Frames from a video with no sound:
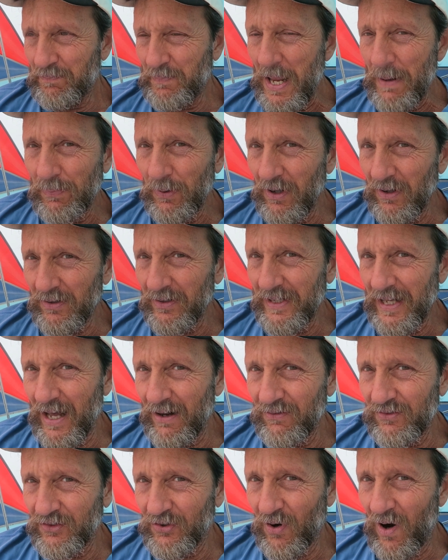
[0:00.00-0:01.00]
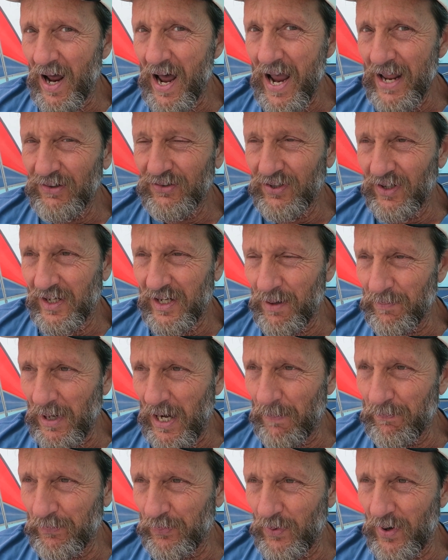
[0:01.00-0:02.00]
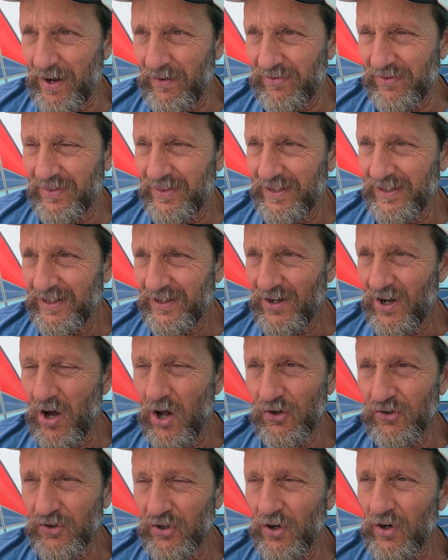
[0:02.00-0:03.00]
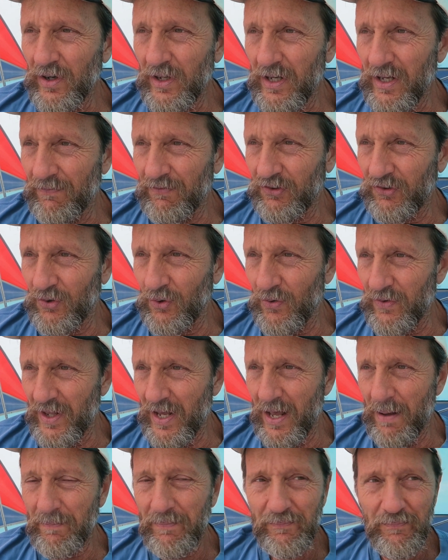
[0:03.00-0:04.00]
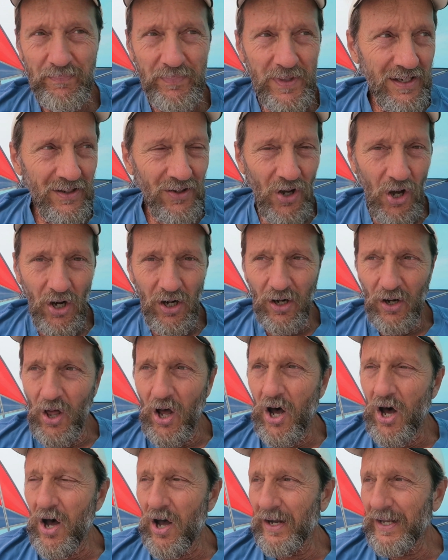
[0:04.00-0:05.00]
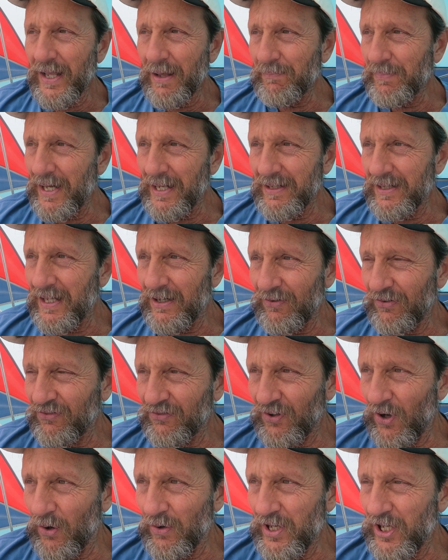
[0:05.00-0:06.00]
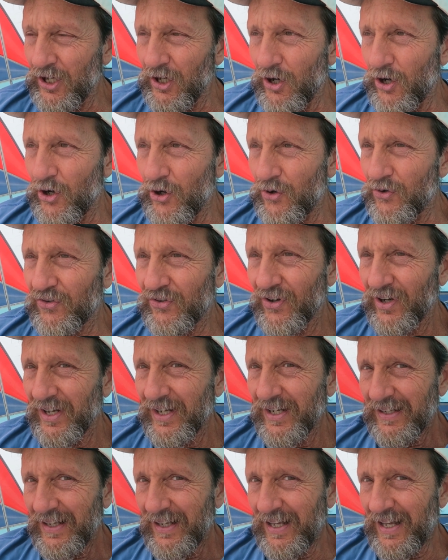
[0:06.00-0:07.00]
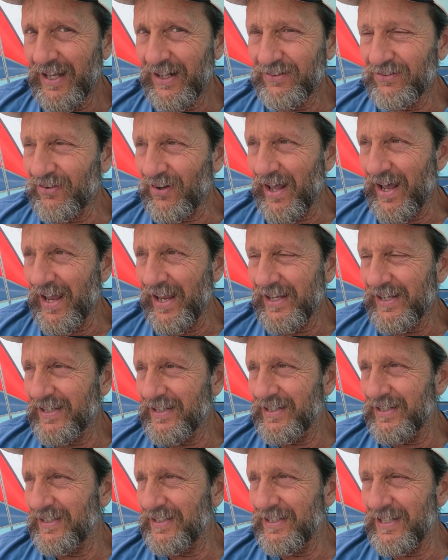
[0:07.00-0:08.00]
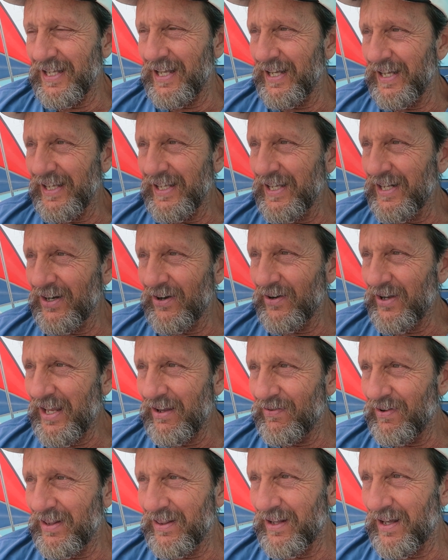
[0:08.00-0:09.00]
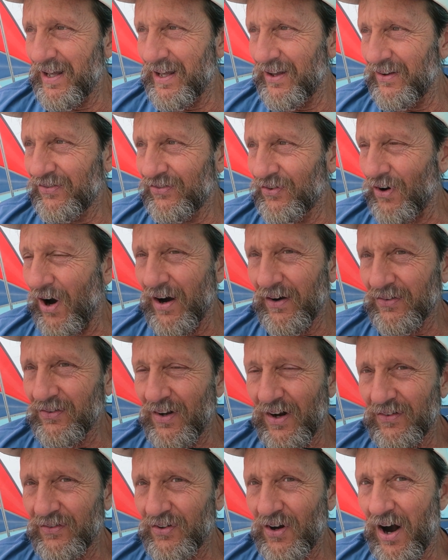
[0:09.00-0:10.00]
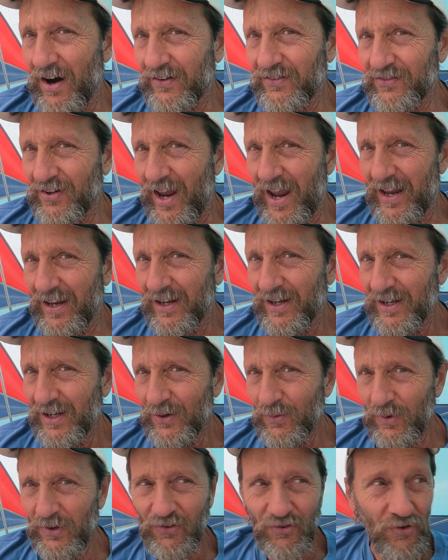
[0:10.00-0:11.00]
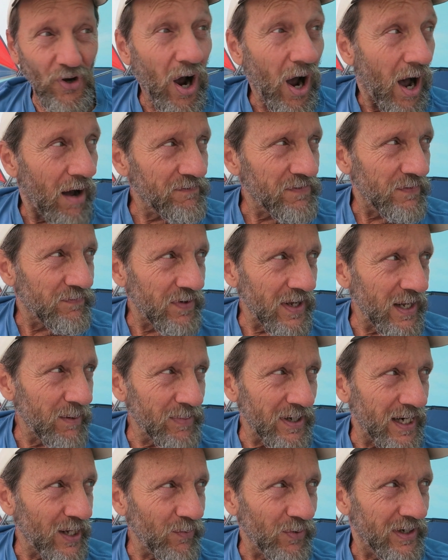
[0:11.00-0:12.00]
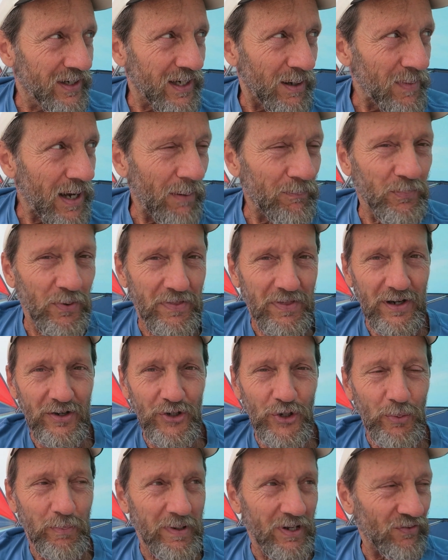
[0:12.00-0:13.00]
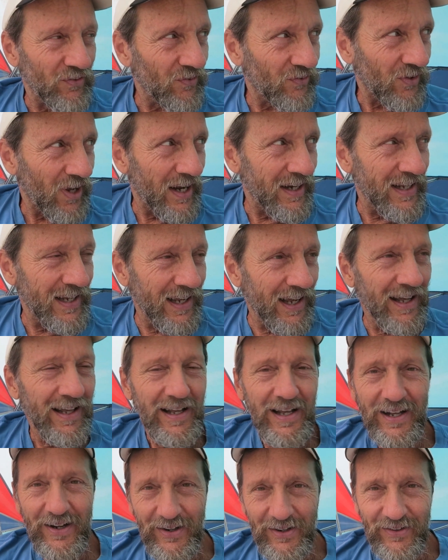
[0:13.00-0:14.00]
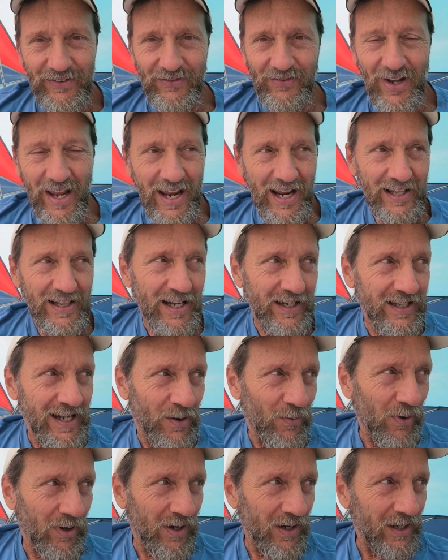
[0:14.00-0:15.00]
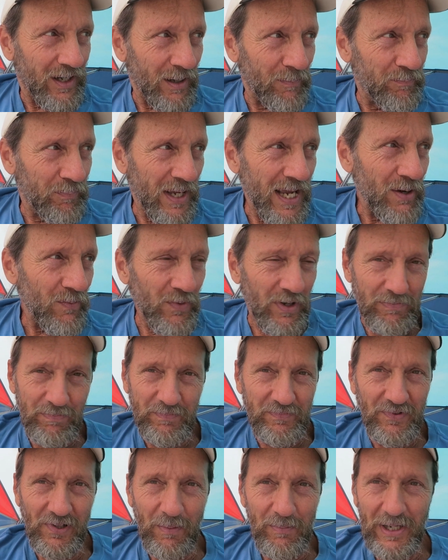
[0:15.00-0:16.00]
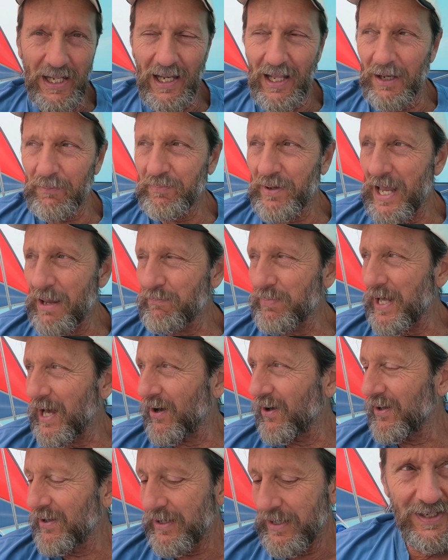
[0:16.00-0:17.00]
people that tried to come up with alternatives to them all along, but they're so huge, it's like, you know, even the sharks on Shark Tank would scoff if anybody would come up with a new business idea saying that they were going to compete with somebody like PayPal.